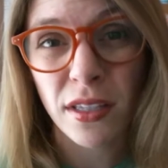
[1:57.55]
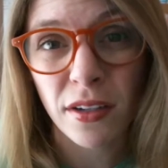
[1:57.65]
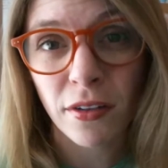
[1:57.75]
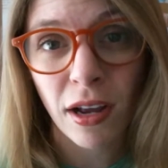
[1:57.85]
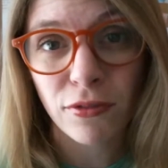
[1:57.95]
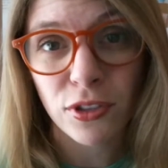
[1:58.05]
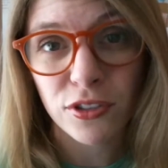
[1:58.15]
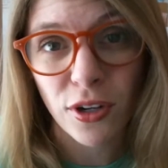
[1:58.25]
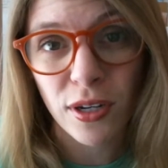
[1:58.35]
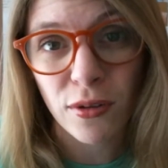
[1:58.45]
year after
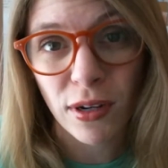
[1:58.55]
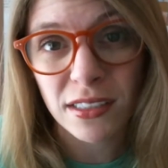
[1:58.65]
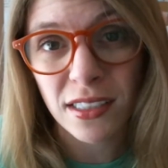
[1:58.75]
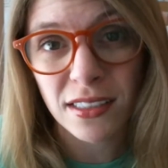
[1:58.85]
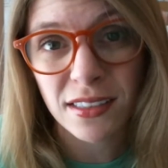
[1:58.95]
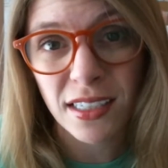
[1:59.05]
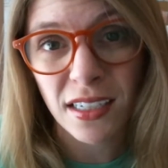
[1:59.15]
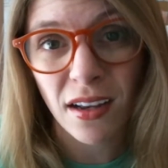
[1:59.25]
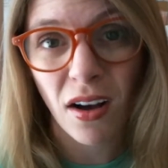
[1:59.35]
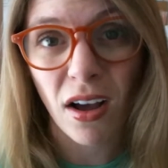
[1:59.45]
starting residency